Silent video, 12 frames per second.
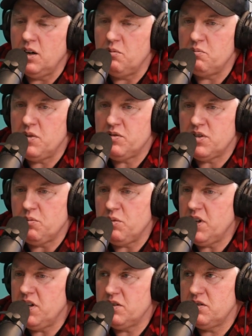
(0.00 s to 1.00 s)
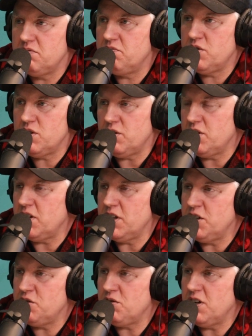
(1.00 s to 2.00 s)
If somebody is
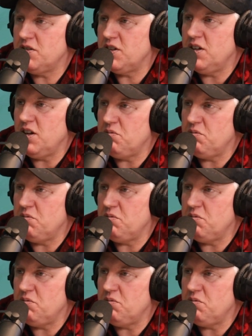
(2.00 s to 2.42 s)
seriously interested,